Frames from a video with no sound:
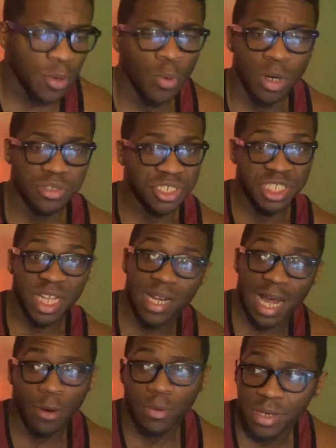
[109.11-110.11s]
Well,
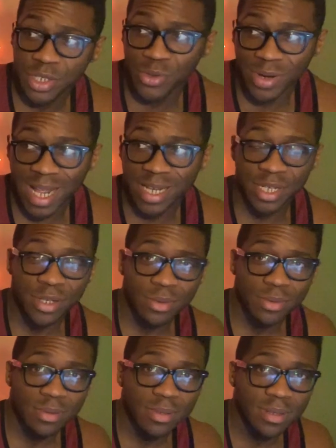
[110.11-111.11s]
shit, I wanna do that
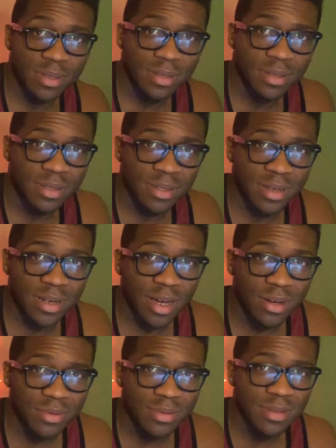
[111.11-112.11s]
too. You
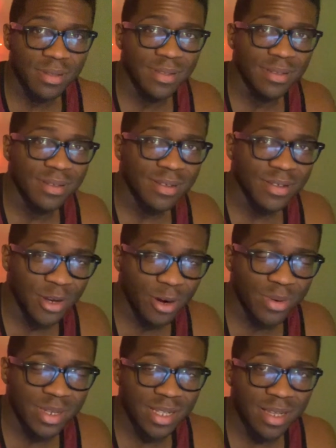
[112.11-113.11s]
know? You heard
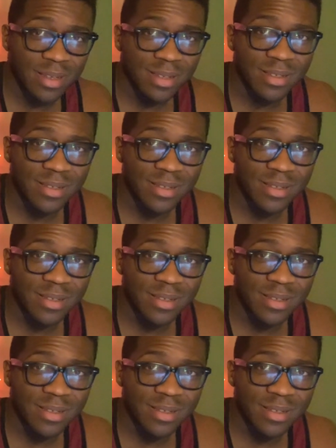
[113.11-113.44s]
what he said?